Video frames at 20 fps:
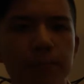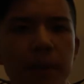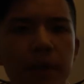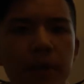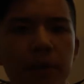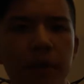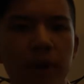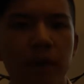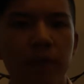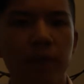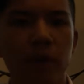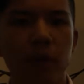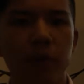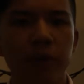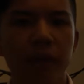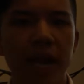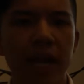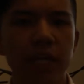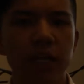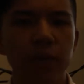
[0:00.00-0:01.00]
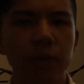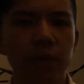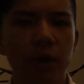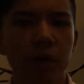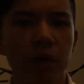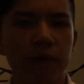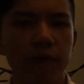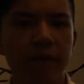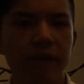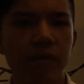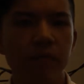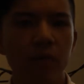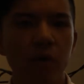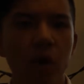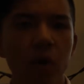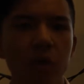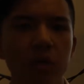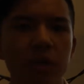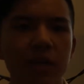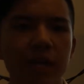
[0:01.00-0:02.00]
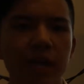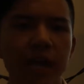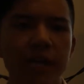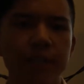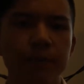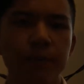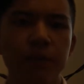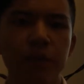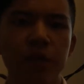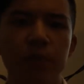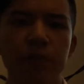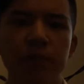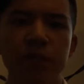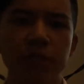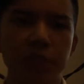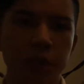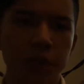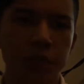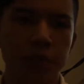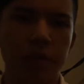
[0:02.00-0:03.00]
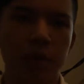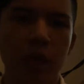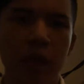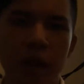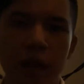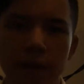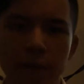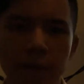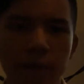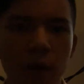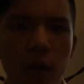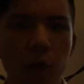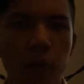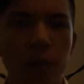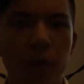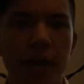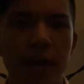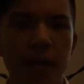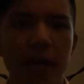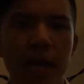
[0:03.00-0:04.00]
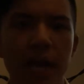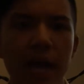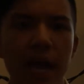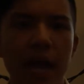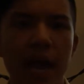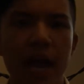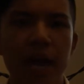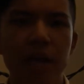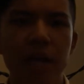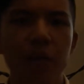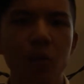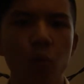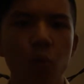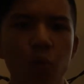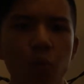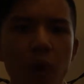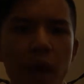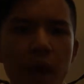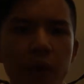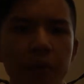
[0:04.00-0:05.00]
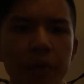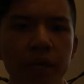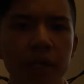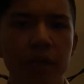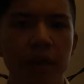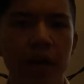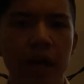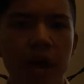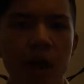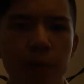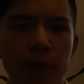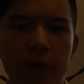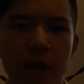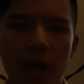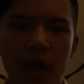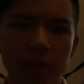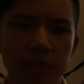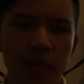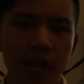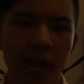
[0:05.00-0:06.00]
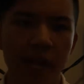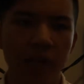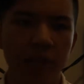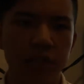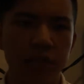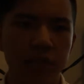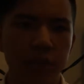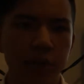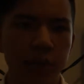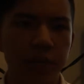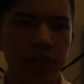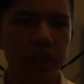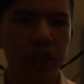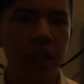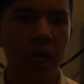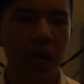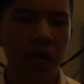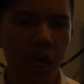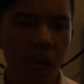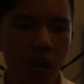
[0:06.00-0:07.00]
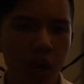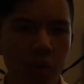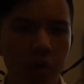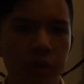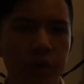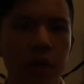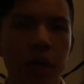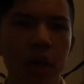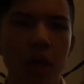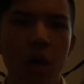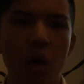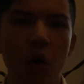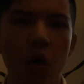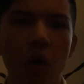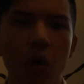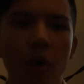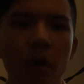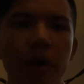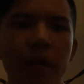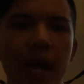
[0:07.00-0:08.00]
bacteria for creating biofilm on glass bottom dishes, followed by adding varied LP-LTA concentration alone or